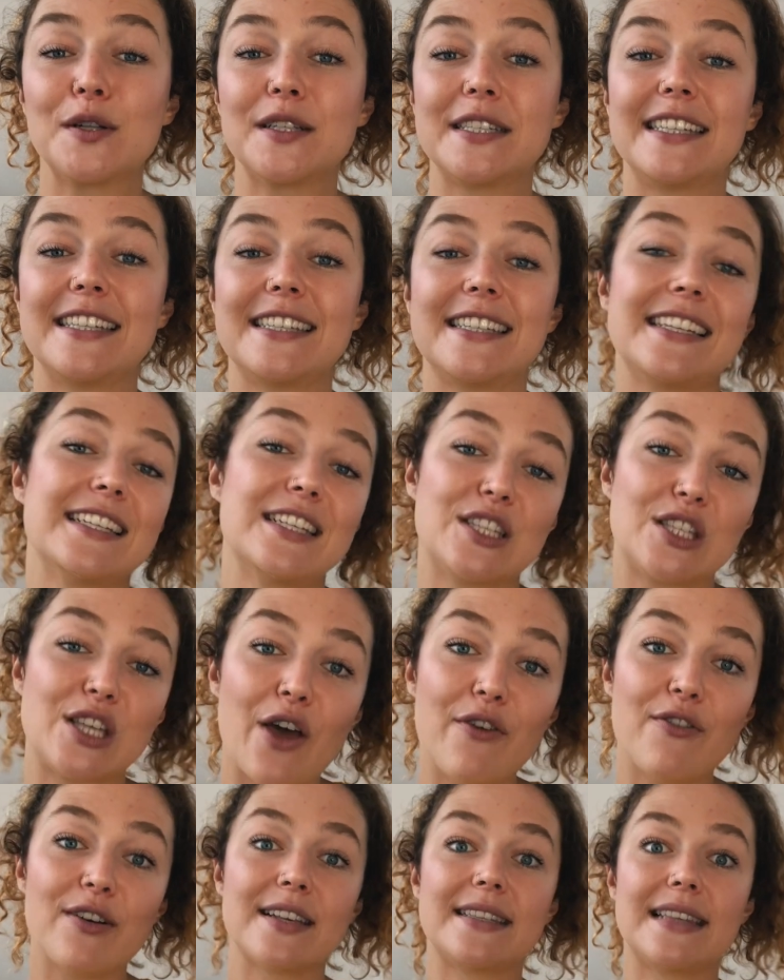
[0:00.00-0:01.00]
assistant
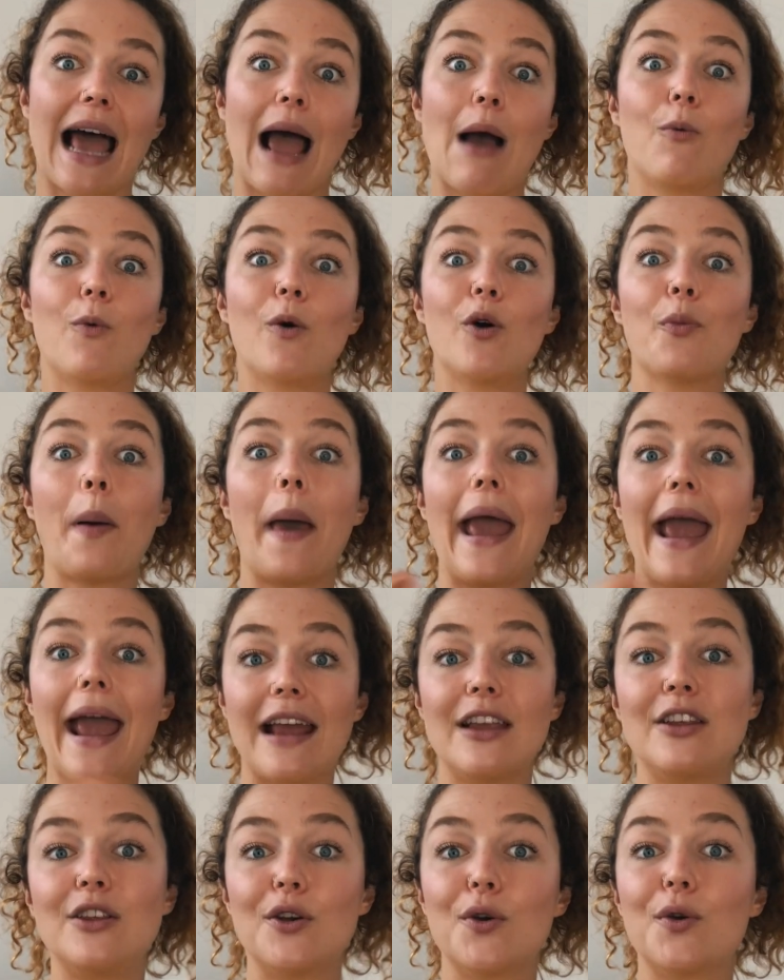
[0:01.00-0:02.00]
service that will
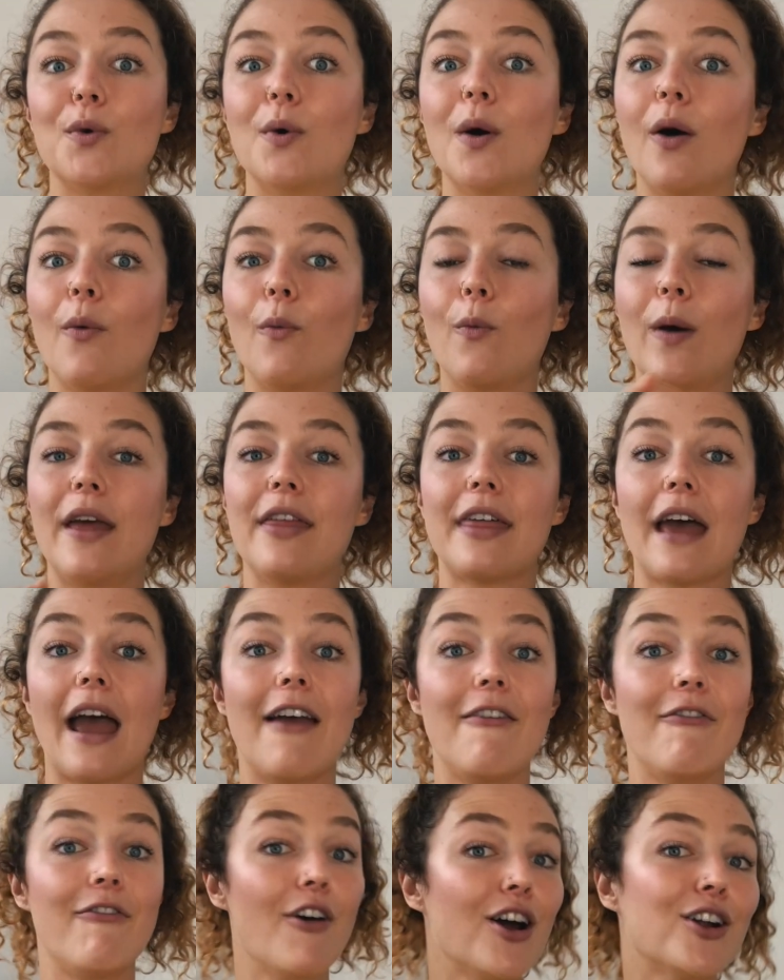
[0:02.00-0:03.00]
pair you with
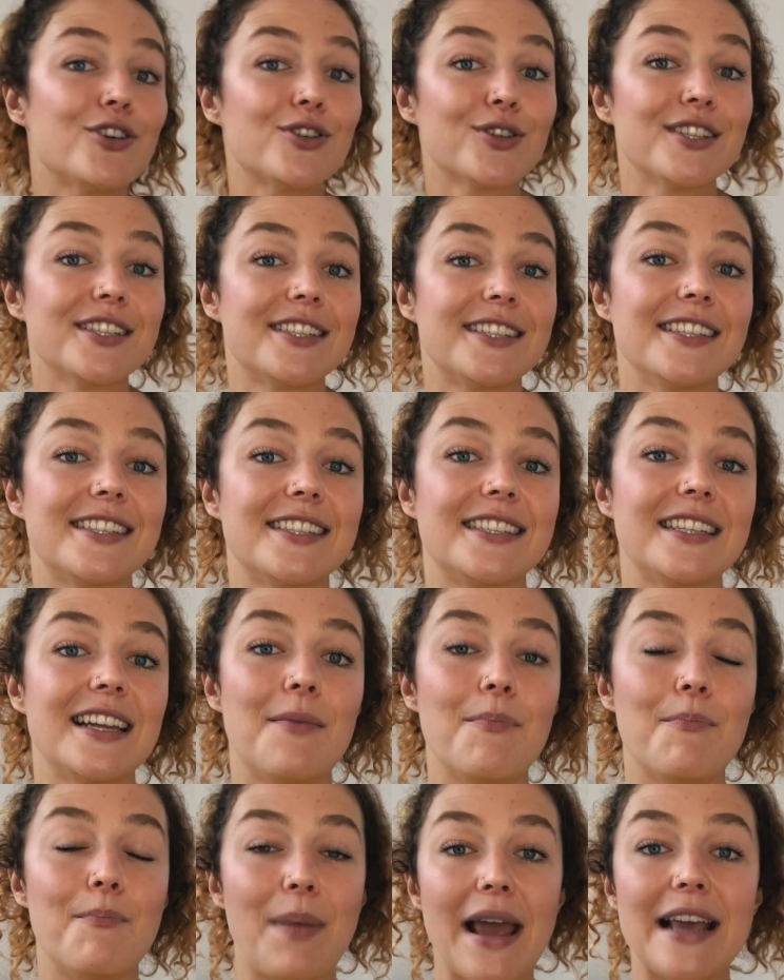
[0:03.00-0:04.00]
a virtual
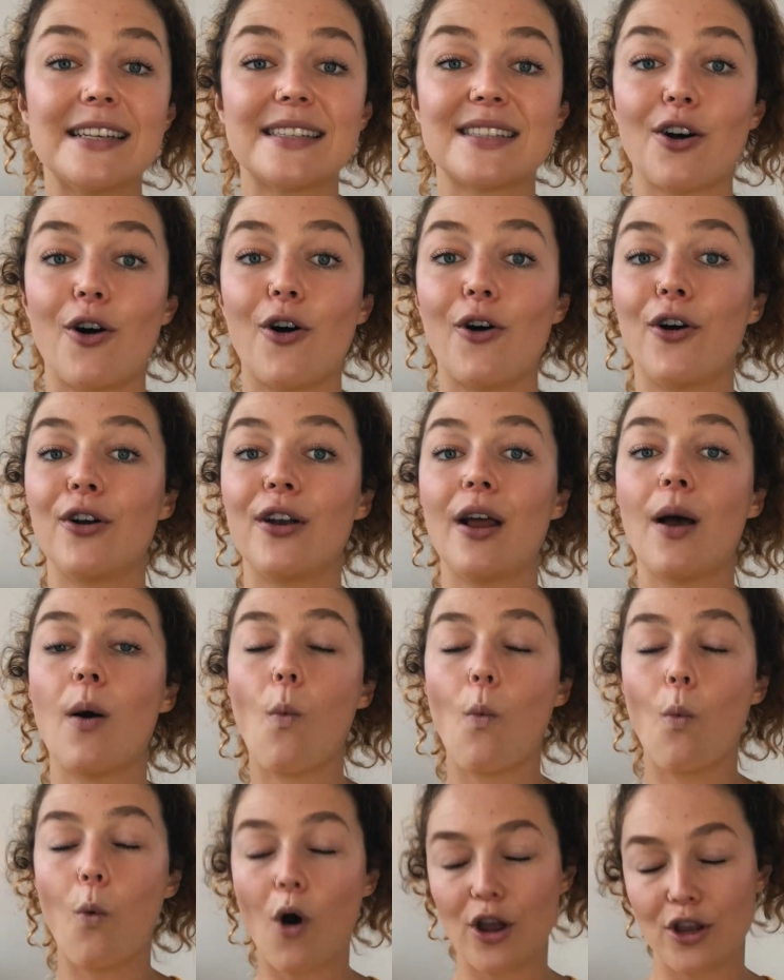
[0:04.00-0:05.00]
assistant based on
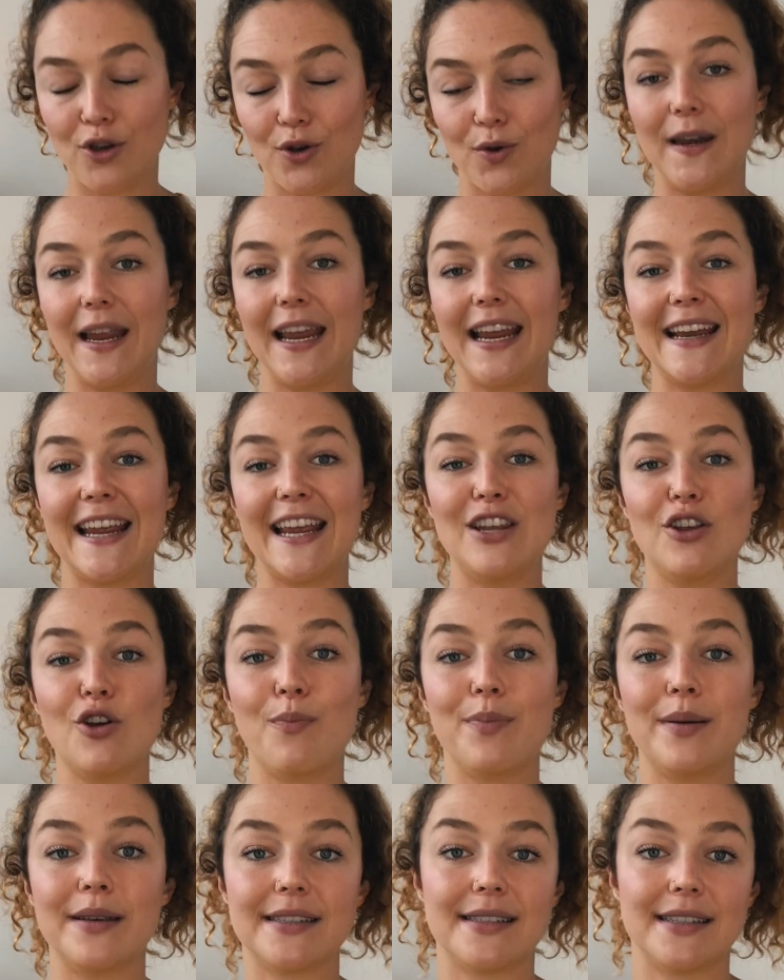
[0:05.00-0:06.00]
what you need in your
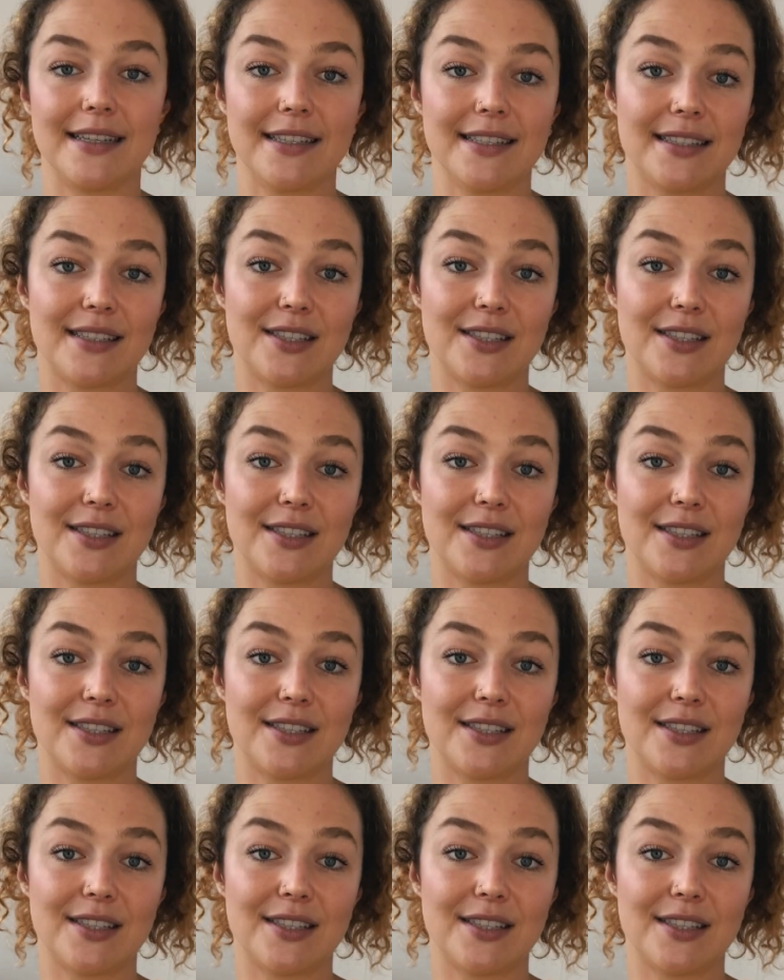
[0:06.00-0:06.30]
business.